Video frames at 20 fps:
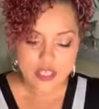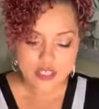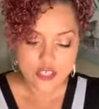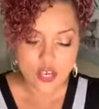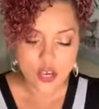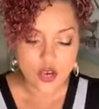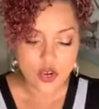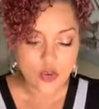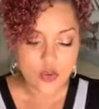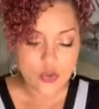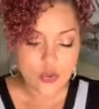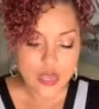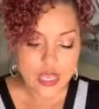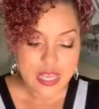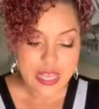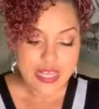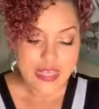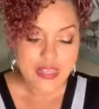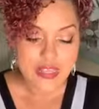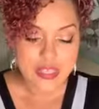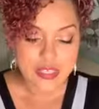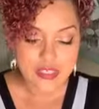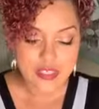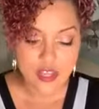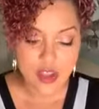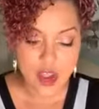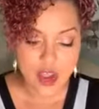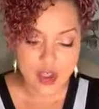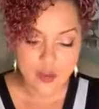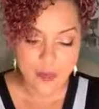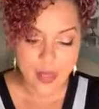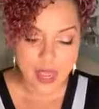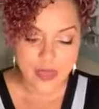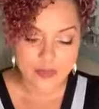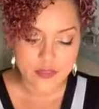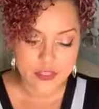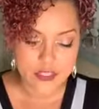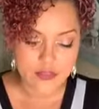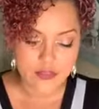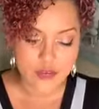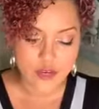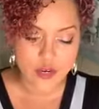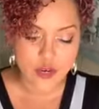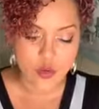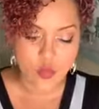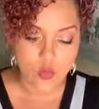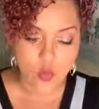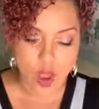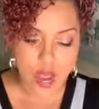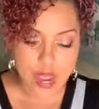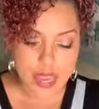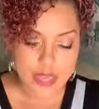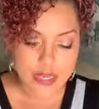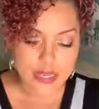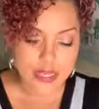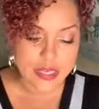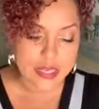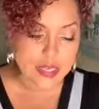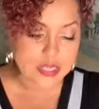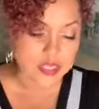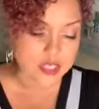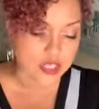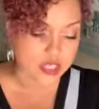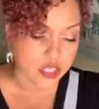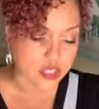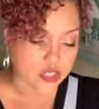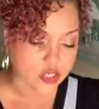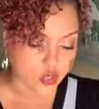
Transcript: So let's talk about this fear, why it is